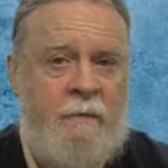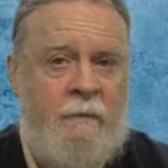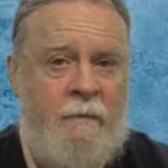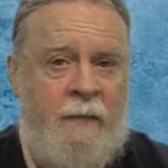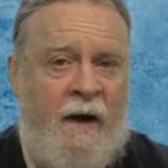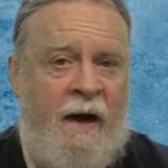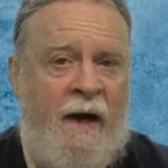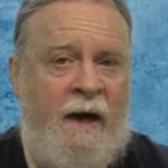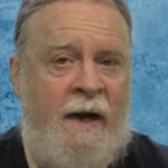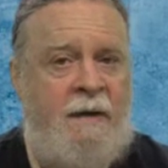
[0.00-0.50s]

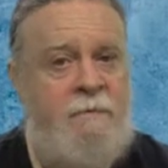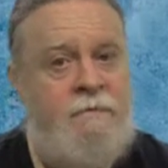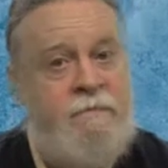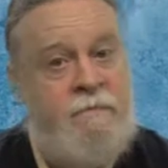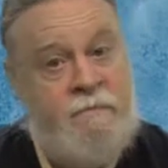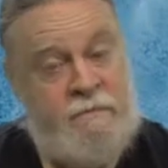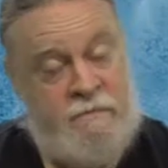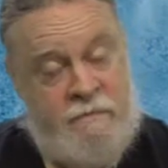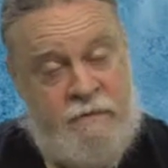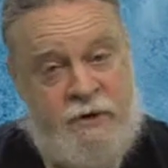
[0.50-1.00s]
by
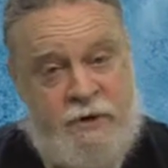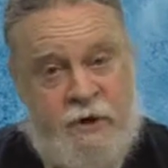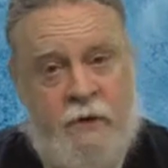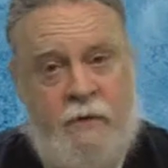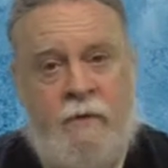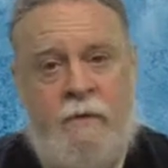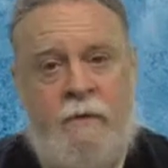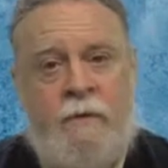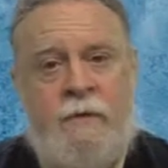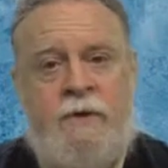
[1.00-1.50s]

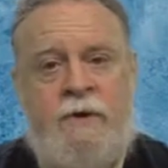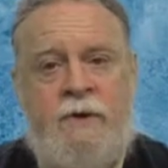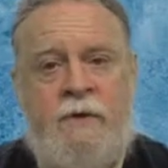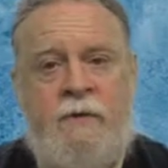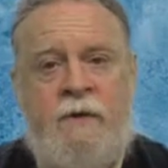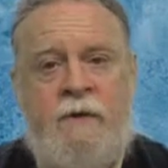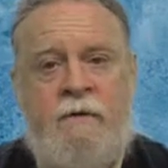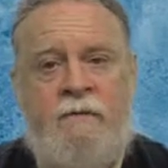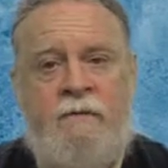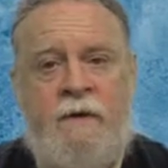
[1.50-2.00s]
June,
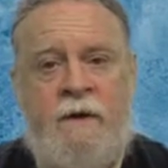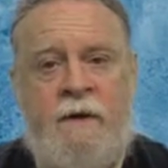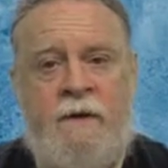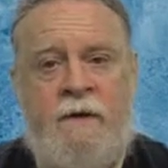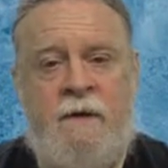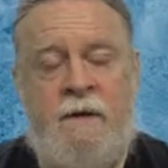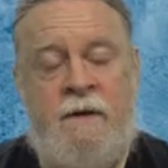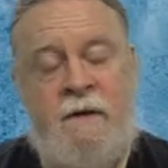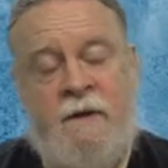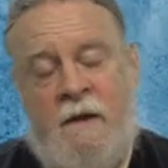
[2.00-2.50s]
June of uh,